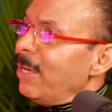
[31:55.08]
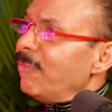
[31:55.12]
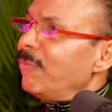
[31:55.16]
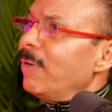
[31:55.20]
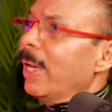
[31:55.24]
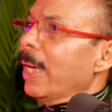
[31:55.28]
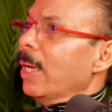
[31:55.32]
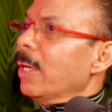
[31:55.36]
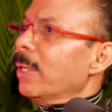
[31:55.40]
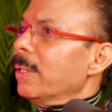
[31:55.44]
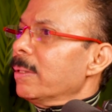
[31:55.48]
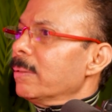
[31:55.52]

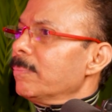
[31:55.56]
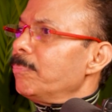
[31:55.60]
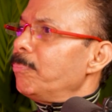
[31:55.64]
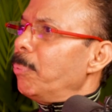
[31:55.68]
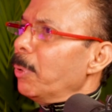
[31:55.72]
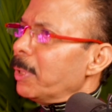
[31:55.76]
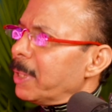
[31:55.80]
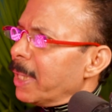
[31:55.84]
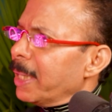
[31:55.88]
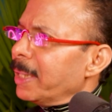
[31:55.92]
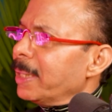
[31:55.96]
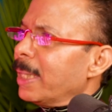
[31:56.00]
Evening,
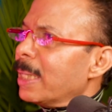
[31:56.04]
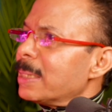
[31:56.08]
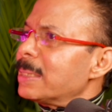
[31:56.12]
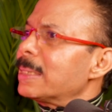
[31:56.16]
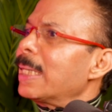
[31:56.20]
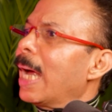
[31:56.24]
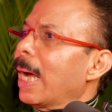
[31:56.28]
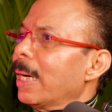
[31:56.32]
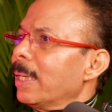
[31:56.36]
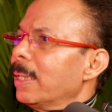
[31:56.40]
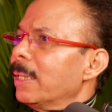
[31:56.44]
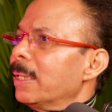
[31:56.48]
put her in
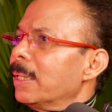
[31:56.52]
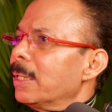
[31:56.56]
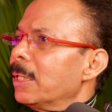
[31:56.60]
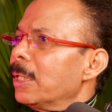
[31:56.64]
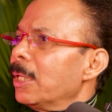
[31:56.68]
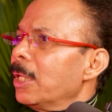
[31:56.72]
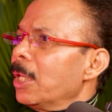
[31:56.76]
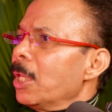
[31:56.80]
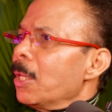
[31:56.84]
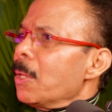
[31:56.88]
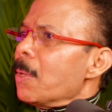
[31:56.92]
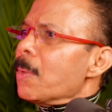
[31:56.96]
the sun.
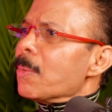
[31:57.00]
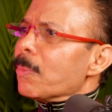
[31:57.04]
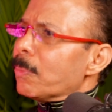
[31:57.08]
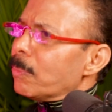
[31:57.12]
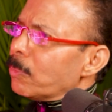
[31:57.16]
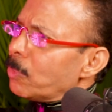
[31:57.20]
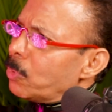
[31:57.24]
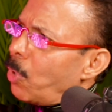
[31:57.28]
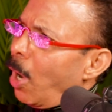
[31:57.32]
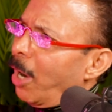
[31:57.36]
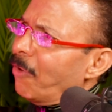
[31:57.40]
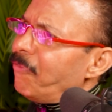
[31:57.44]

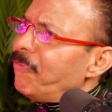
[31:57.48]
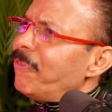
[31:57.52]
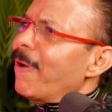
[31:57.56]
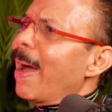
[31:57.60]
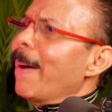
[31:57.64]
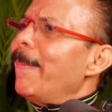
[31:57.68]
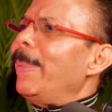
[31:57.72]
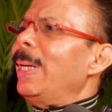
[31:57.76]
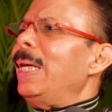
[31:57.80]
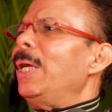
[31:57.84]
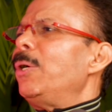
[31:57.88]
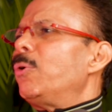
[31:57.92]
Got
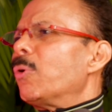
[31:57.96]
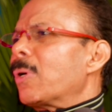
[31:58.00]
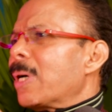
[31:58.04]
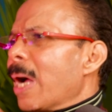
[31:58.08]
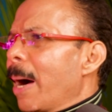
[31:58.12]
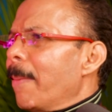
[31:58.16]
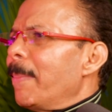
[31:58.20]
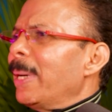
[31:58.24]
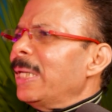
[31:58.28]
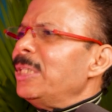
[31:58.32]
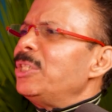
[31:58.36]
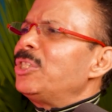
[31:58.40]
family
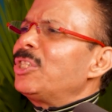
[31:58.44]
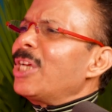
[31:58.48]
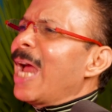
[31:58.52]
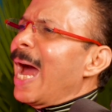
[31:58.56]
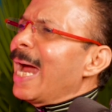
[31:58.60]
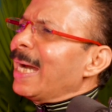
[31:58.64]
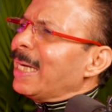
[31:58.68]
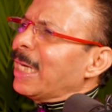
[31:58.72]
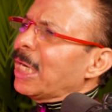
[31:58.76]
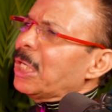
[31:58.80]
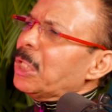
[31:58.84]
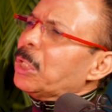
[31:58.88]
to come and
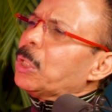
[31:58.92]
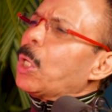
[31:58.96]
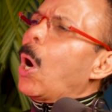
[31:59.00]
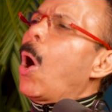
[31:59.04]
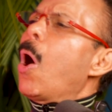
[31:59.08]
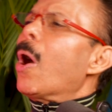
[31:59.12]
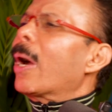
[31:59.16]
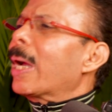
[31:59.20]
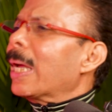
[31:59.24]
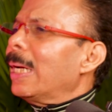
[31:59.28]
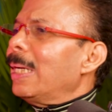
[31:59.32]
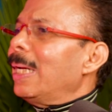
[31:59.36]
chat and
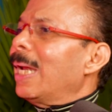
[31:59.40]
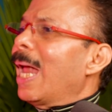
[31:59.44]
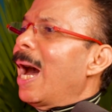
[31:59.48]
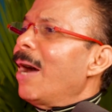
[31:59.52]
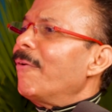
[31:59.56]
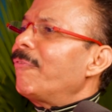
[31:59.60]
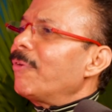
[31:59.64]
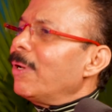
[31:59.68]
talk and